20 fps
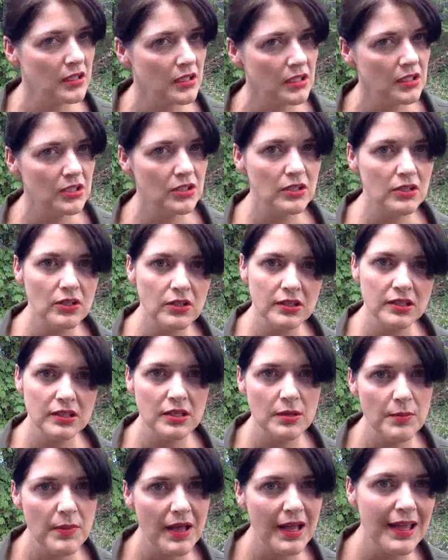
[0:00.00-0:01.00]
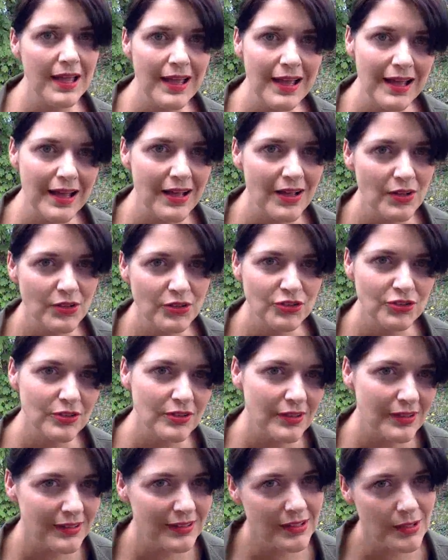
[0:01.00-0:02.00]
You're looking to buy a house. You're
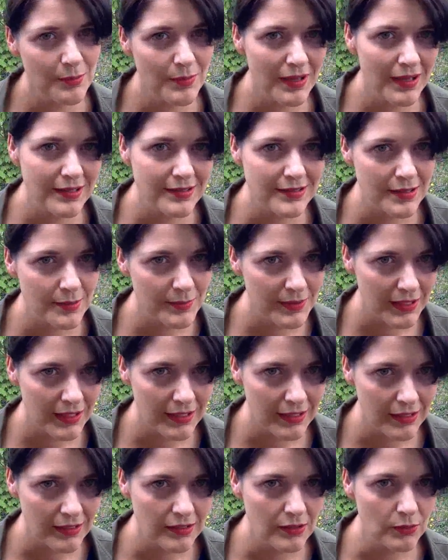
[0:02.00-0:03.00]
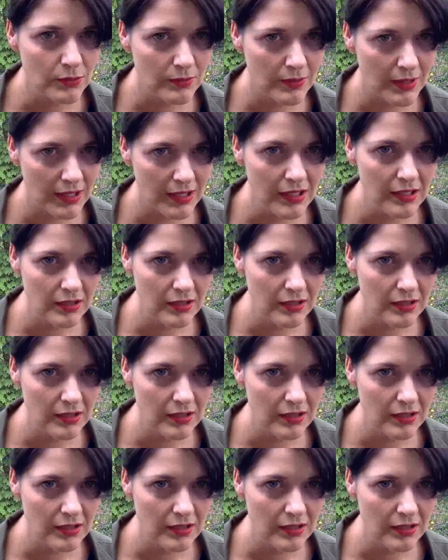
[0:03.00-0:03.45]
looking to buy some land, right?